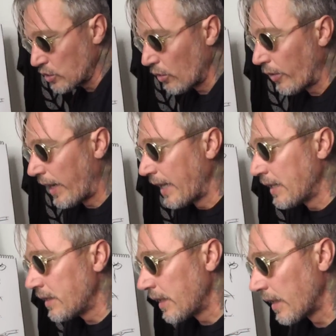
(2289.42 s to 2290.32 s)
to show you
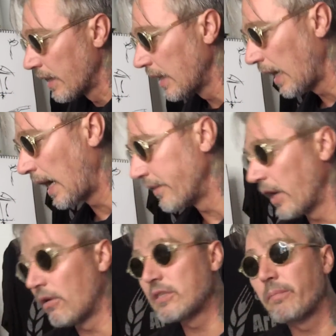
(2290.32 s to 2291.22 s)
anything. And
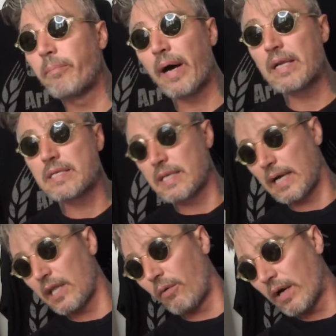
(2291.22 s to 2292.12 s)
that was embarrassing.
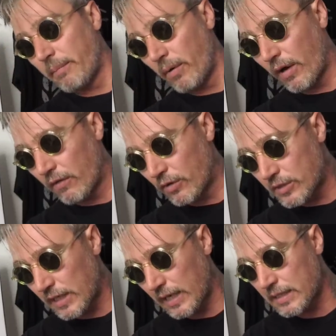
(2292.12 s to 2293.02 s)
I don't want to be one of
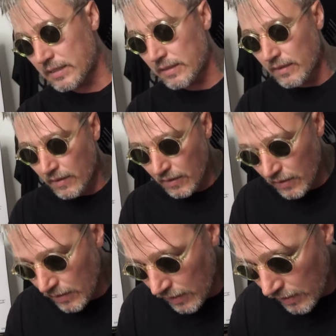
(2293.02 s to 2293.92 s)
those guys.
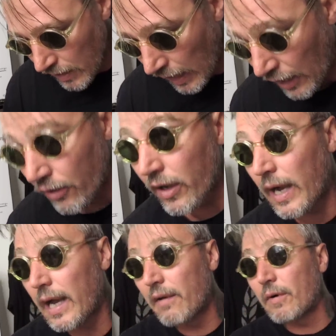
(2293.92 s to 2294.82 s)
when
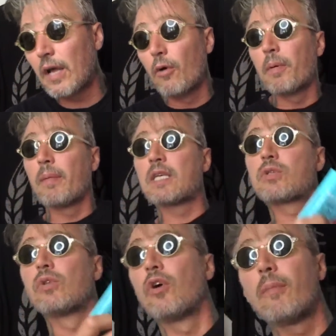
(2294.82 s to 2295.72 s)
I open my
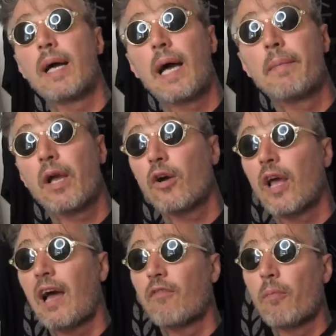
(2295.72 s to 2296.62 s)
studio in Miami, I'm gonna
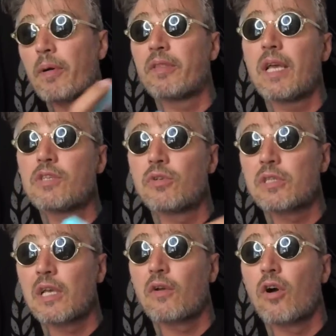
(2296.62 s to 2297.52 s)
have open days. You
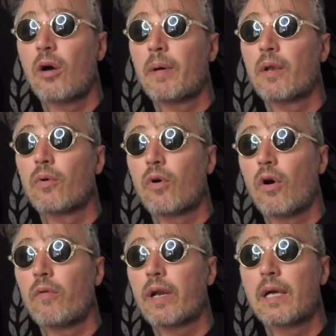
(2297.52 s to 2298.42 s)
just can come and look
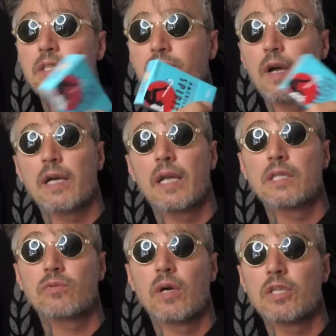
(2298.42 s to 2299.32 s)
over and just fucking
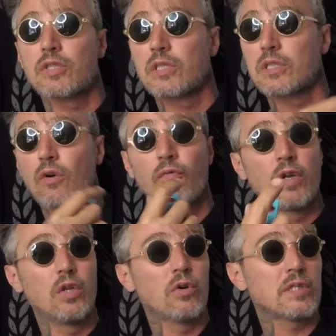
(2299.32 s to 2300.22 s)
ask questions. On
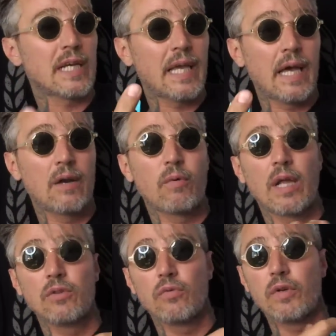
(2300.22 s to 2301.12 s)
videos, again, when
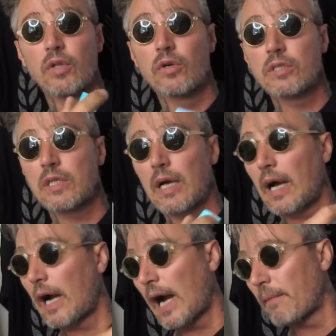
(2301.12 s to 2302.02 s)
I do videos,
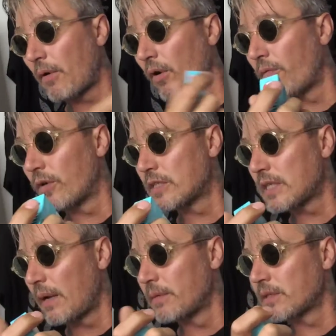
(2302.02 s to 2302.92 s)
hopefully
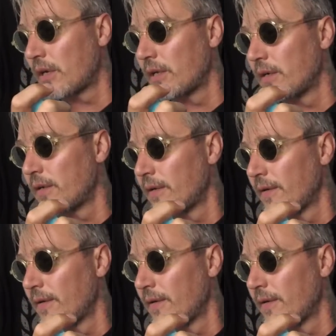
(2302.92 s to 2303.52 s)
Sam is gonna...